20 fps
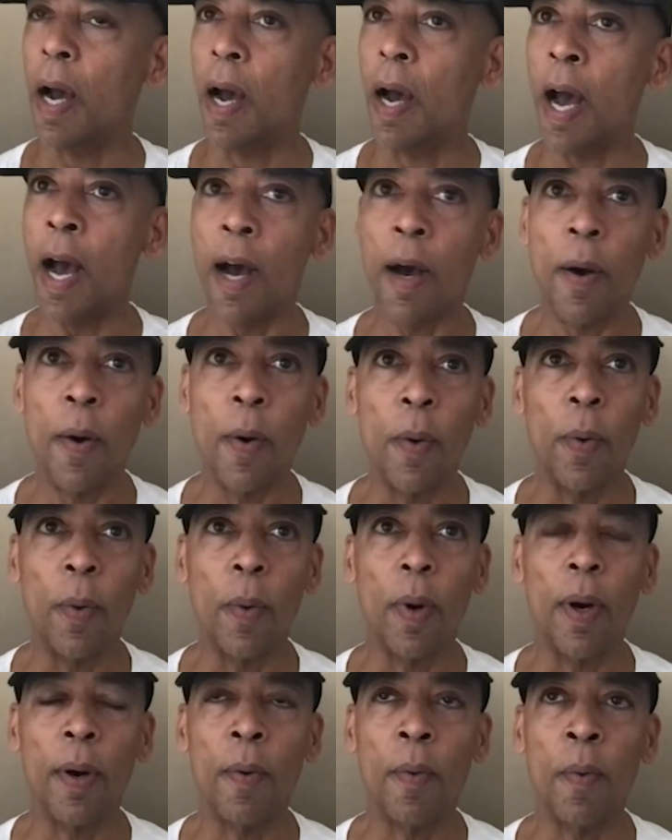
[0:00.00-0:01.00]

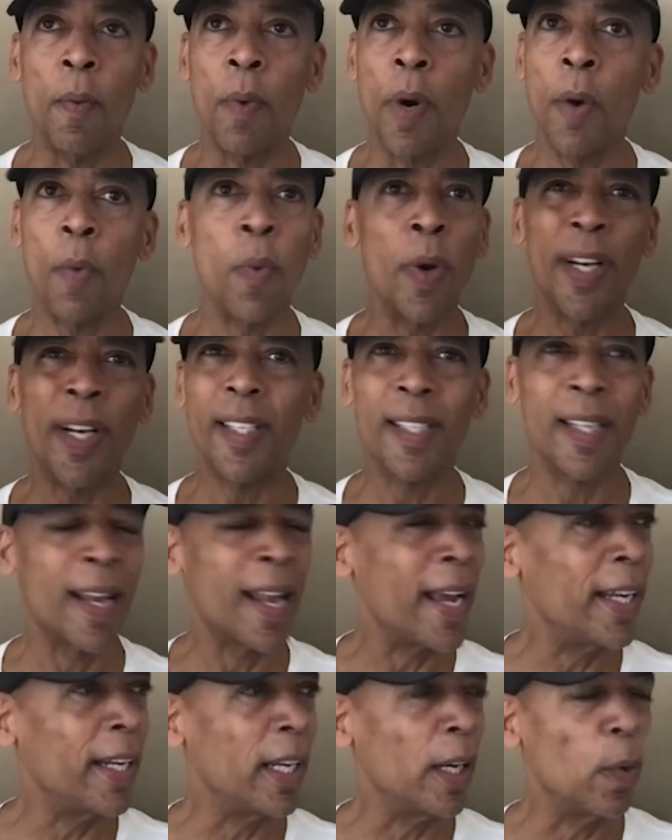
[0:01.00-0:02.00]
how... What, what is
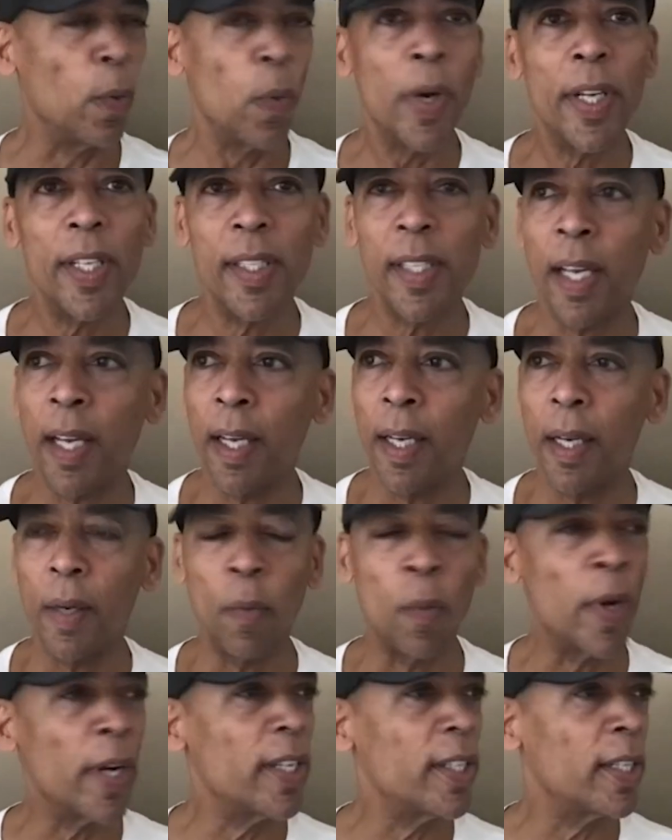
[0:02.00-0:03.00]
lighting? What is a
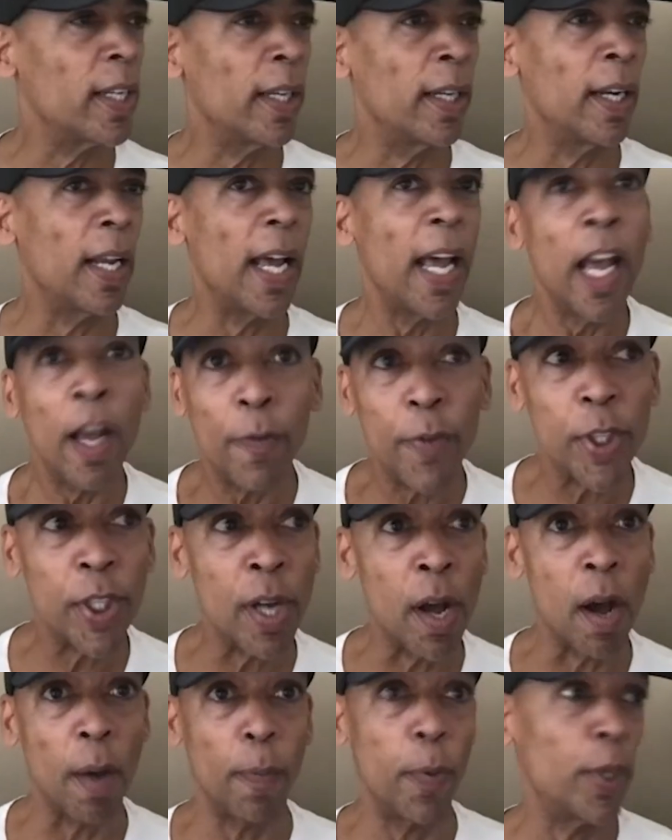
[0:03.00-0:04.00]
what is an
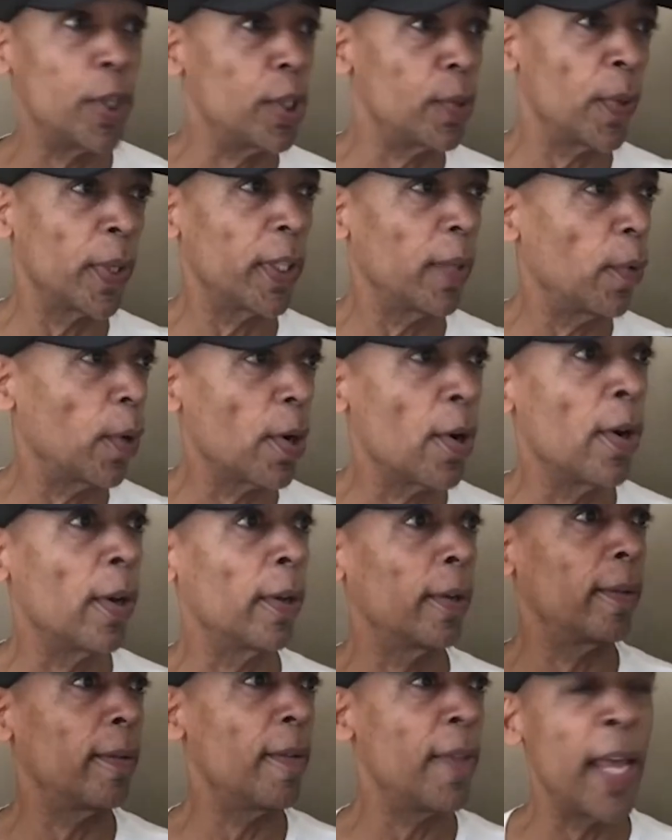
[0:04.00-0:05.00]
f-stop, which is what they were
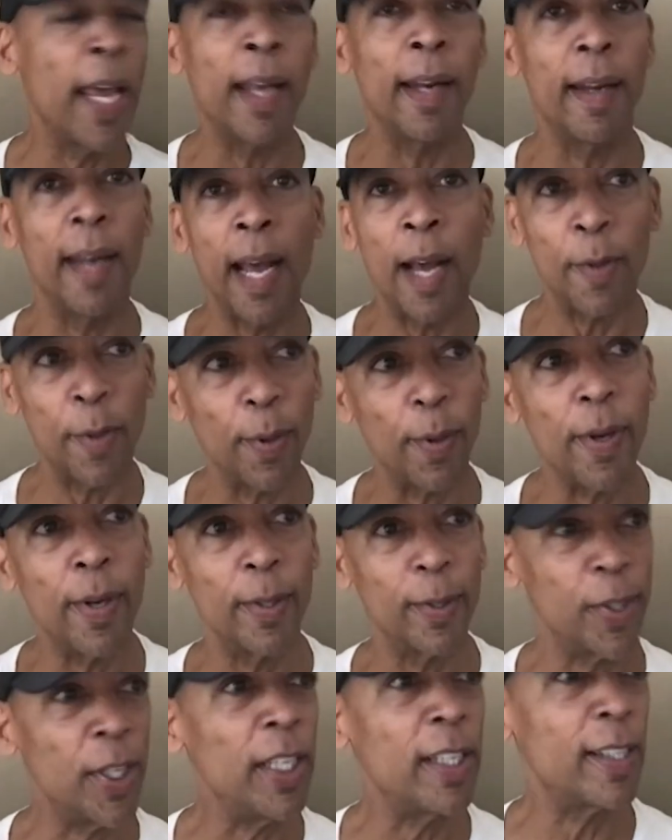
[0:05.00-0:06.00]
called then. Now they're
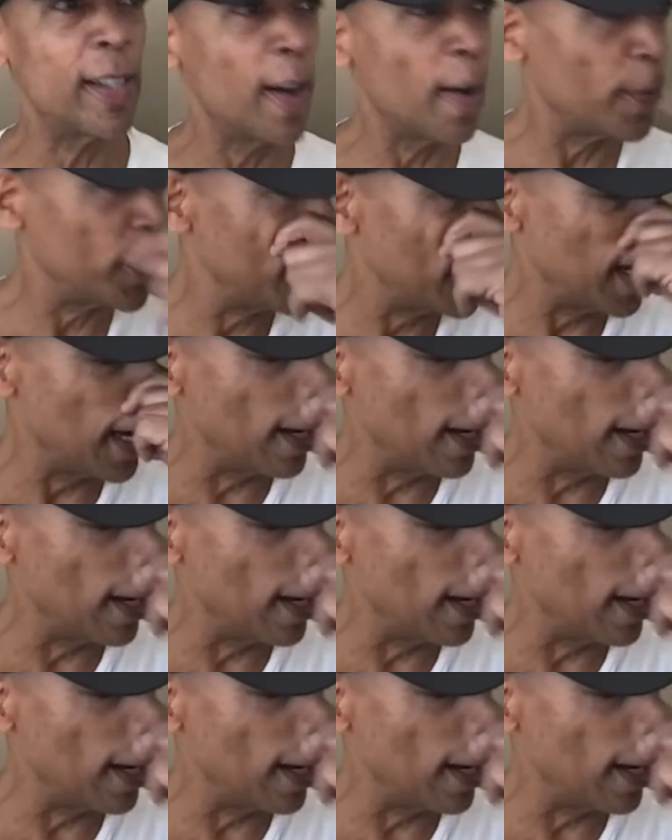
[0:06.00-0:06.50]
called t-stops.